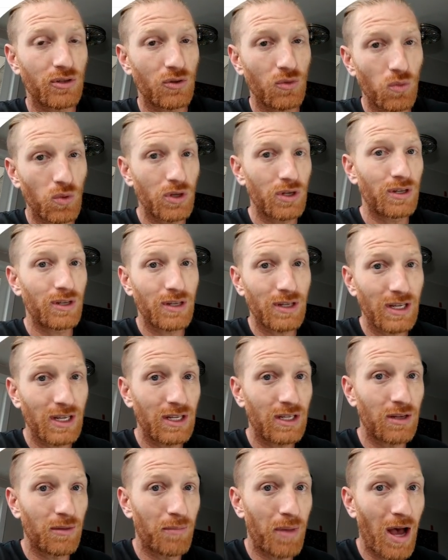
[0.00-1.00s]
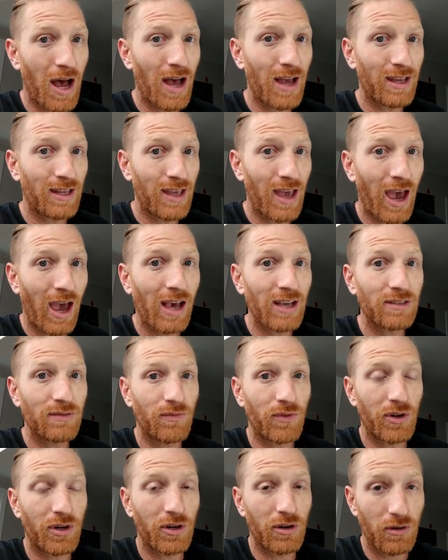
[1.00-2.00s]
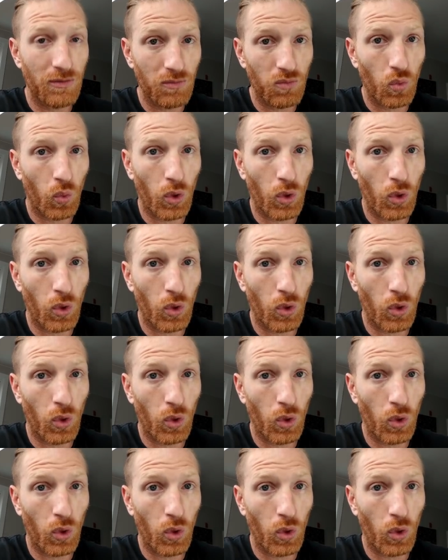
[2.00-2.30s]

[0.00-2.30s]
you wouldn't need to buy gas for your